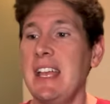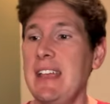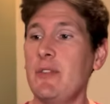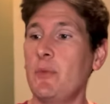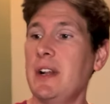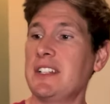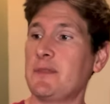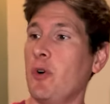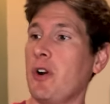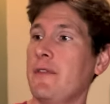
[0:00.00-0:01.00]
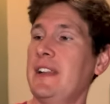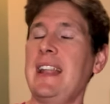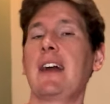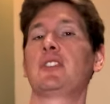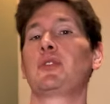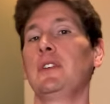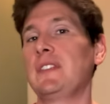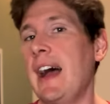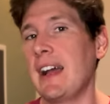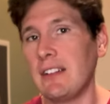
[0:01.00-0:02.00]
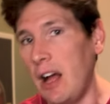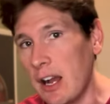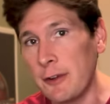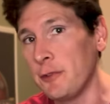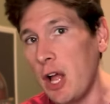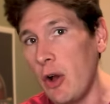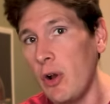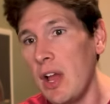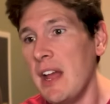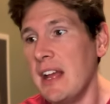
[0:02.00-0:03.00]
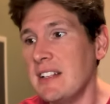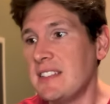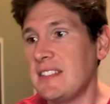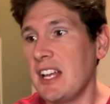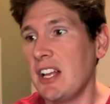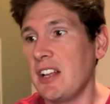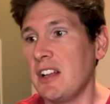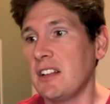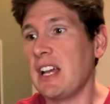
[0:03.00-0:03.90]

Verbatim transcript: Even when it's more of a natural dialogue flow, it's still